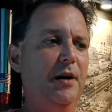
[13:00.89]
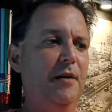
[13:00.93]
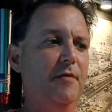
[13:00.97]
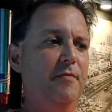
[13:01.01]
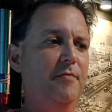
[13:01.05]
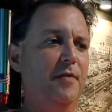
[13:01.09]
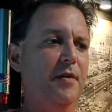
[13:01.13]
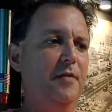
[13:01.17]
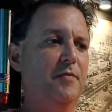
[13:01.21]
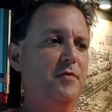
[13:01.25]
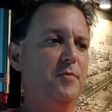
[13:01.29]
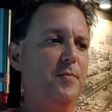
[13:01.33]

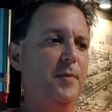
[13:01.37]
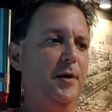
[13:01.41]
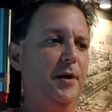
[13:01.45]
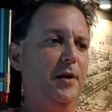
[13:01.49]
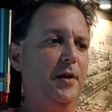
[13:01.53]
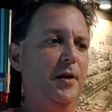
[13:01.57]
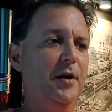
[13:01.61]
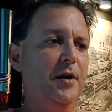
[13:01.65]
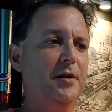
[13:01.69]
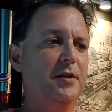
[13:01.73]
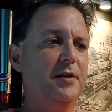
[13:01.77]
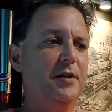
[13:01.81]
I've spent a
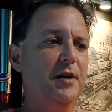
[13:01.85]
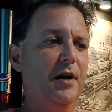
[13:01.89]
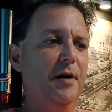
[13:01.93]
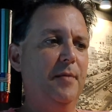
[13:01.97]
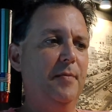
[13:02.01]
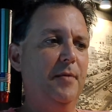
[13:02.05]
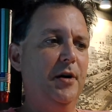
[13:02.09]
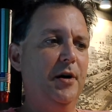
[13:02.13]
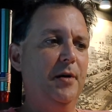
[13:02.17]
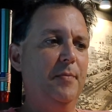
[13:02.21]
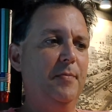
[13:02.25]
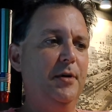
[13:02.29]
lot of
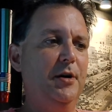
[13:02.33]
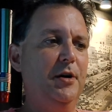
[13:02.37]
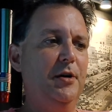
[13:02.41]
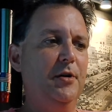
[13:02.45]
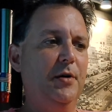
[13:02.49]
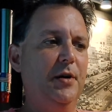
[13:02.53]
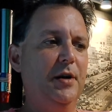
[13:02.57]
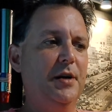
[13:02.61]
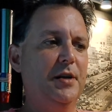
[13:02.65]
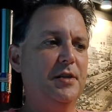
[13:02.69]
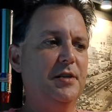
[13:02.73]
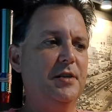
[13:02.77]
time on it, but
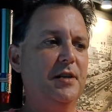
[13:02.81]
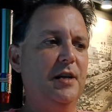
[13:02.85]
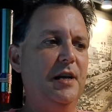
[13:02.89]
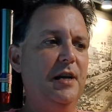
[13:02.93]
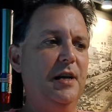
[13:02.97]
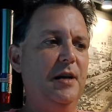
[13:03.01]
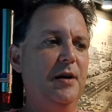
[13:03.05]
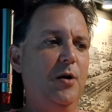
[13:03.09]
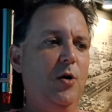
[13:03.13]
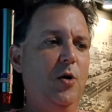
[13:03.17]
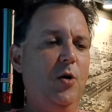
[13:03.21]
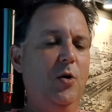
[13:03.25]
you're going to
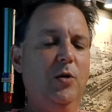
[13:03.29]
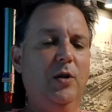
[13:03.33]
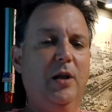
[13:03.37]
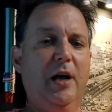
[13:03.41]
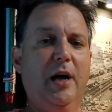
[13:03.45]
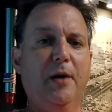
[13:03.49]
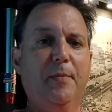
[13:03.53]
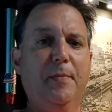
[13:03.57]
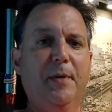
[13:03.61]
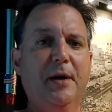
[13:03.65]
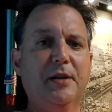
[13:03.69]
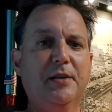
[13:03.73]
see a whole
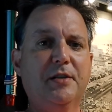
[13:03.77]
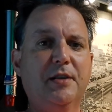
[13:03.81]
lot about